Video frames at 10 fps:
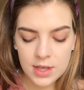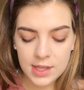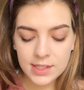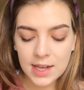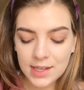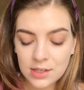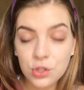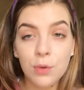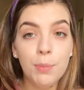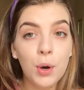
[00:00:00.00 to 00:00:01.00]
These guys are
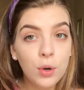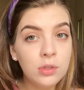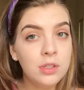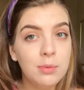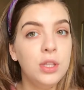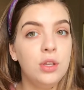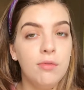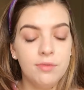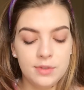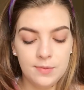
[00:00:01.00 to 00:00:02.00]
supposed to be
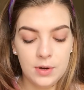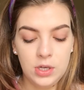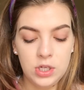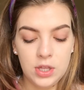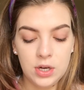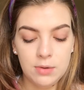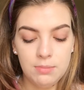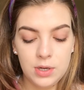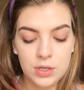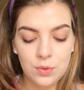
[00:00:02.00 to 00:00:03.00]
dupes for each other,
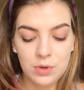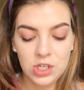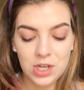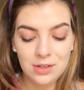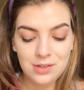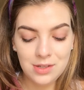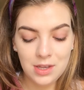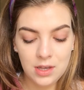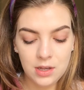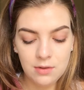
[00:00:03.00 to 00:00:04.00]
but we shall
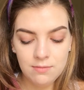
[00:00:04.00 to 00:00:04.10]
see.